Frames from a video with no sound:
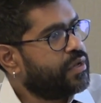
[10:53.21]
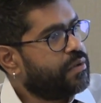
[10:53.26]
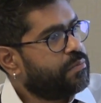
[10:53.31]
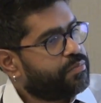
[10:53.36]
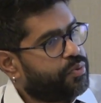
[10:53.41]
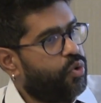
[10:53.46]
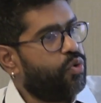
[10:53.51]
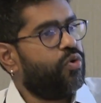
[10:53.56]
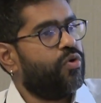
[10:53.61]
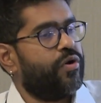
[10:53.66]

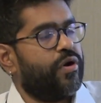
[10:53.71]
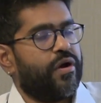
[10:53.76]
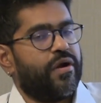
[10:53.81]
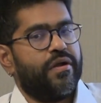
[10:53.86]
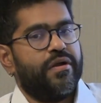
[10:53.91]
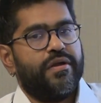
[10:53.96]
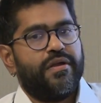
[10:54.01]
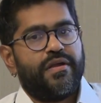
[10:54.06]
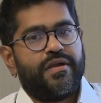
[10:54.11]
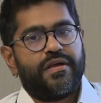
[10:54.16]
poor
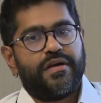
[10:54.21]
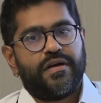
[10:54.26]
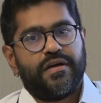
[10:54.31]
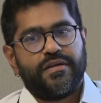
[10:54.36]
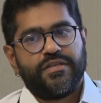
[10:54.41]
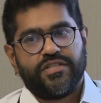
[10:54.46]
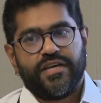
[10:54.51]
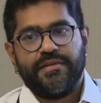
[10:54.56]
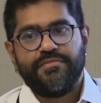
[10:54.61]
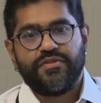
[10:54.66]

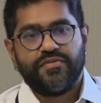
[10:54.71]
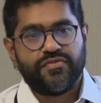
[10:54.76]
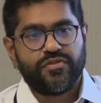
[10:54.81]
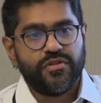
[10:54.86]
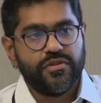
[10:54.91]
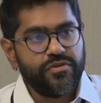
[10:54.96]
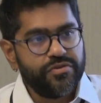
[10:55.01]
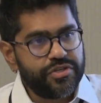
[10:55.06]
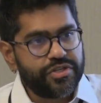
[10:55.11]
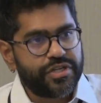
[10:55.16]
types of
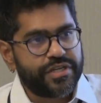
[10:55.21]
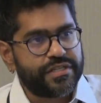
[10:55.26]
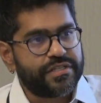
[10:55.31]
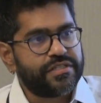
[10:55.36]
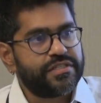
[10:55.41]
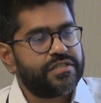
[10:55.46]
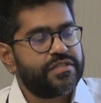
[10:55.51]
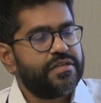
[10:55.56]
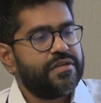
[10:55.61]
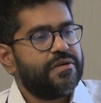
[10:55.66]

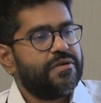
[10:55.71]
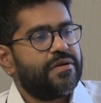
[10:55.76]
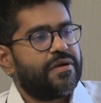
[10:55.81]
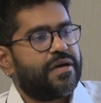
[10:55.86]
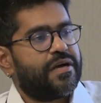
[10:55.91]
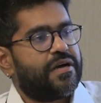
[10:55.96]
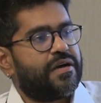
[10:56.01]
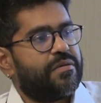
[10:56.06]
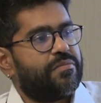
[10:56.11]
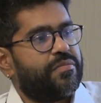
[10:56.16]
solutions,
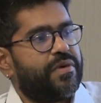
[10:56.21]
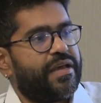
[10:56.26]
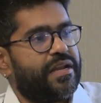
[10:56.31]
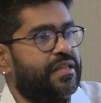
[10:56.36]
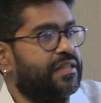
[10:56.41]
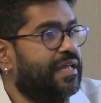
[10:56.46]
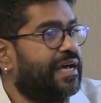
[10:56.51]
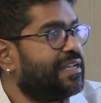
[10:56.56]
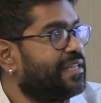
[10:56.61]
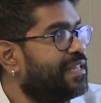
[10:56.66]
and a
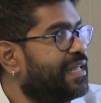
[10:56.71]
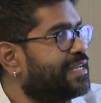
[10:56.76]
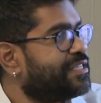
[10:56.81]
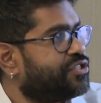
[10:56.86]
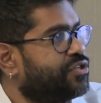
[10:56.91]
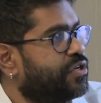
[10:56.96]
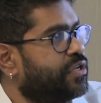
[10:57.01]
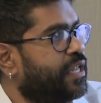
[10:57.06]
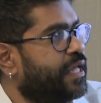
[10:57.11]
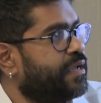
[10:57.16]
lot less
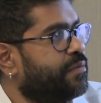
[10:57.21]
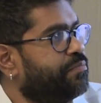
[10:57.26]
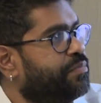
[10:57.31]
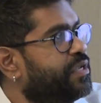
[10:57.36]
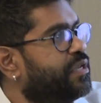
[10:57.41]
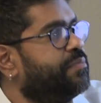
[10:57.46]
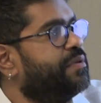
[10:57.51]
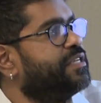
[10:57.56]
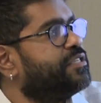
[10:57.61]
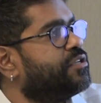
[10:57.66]
on like
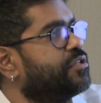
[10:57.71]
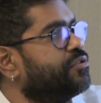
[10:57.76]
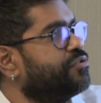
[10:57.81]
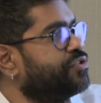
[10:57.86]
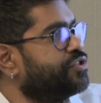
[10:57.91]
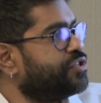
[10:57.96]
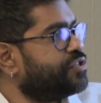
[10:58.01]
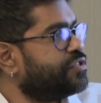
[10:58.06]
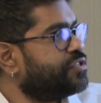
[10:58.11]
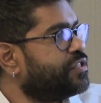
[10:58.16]
B2B
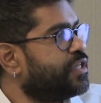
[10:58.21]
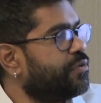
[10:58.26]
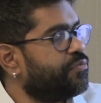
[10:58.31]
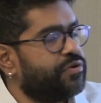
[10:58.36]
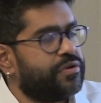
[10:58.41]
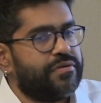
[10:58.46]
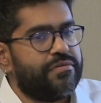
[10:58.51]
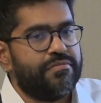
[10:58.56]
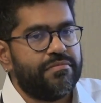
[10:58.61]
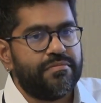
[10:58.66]
solutions that
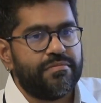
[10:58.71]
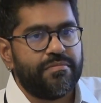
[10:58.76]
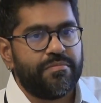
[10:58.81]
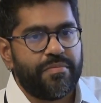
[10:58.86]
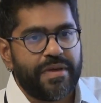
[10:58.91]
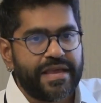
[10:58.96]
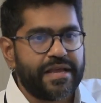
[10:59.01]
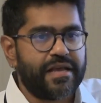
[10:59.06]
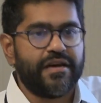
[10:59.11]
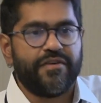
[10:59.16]
would
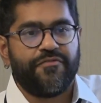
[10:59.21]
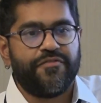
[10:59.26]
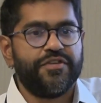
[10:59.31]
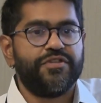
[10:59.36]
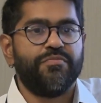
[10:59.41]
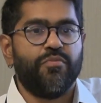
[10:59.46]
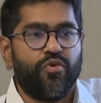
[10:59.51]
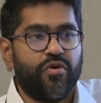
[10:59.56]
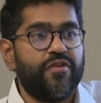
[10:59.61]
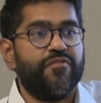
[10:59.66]
make
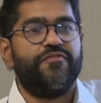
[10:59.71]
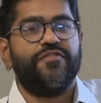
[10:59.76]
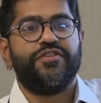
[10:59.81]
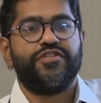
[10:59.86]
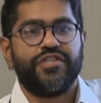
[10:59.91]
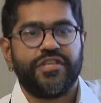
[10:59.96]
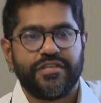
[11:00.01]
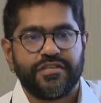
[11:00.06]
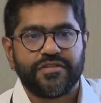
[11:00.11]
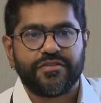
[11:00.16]
more
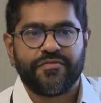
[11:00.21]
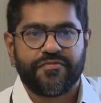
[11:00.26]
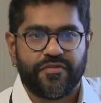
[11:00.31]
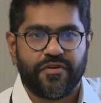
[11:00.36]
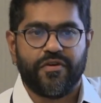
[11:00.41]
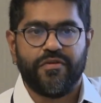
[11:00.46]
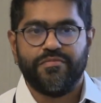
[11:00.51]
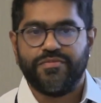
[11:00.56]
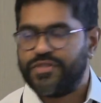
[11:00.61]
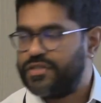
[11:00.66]
efficient
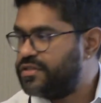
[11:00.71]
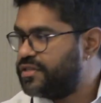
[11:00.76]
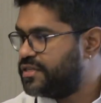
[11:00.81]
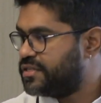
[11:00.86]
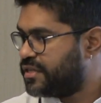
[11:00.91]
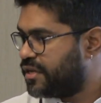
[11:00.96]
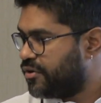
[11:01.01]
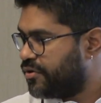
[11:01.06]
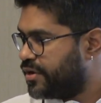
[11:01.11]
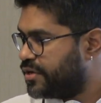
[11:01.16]
firms in these
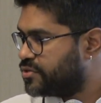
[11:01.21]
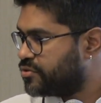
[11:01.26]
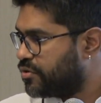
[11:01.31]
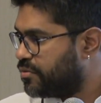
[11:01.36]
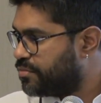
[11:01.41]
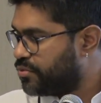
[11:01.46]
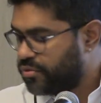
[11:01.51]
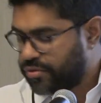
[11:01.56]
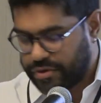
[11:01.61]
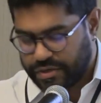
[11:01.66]
areas or
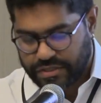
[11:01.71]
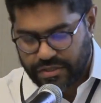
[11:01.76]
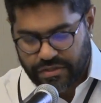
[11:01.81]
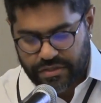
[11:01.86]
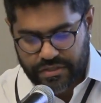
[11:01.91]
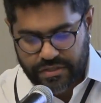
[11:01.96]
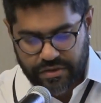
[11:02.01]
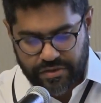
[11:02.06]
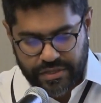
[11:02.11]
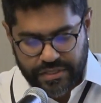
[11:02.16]
employers in
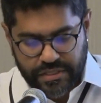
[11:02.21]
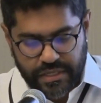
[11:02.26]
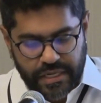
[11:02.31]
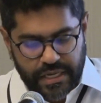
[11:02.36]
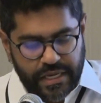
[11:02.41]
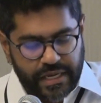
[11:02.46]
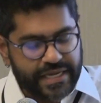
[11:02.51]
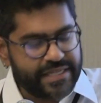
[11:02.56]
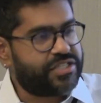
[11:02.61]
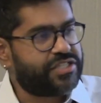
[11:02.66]
these areas.
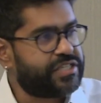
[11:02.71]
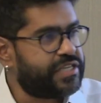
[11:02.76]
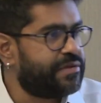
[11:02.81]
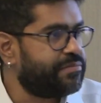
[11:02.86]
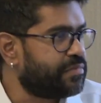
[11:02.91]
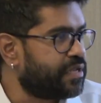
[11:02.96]
It seemed